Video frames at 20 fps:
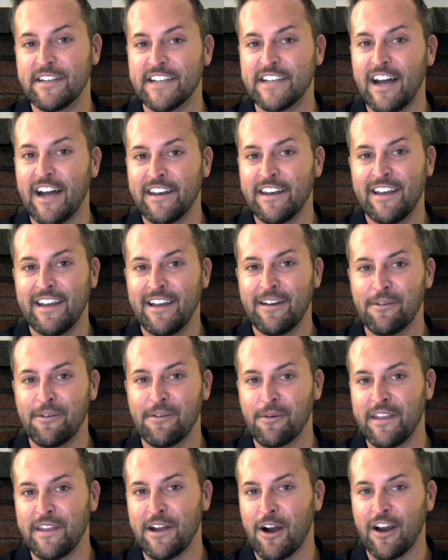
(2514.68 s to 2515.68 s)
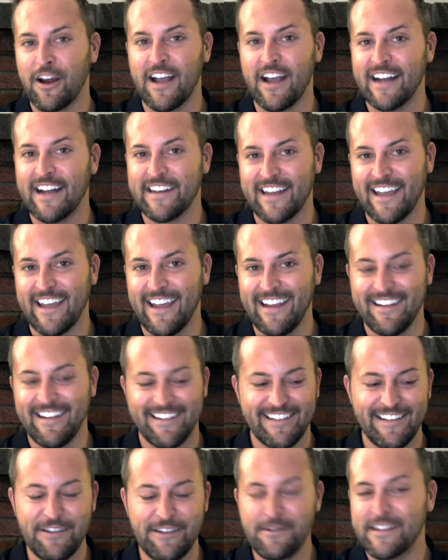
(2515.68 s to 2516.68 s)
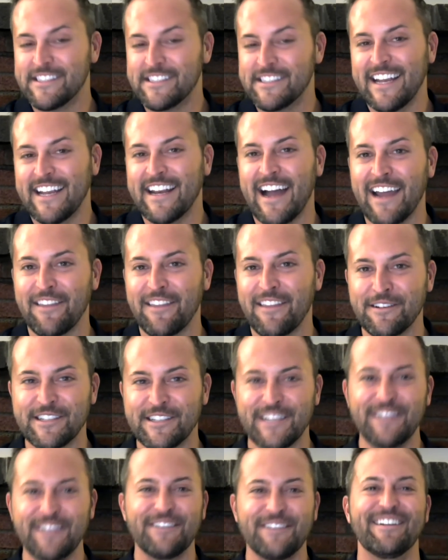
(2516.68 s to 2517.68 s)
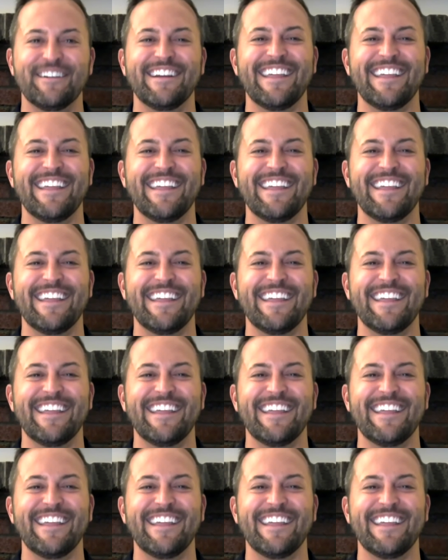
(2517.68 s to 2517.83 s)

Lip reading: donna or the Ariadne? You can say neither too.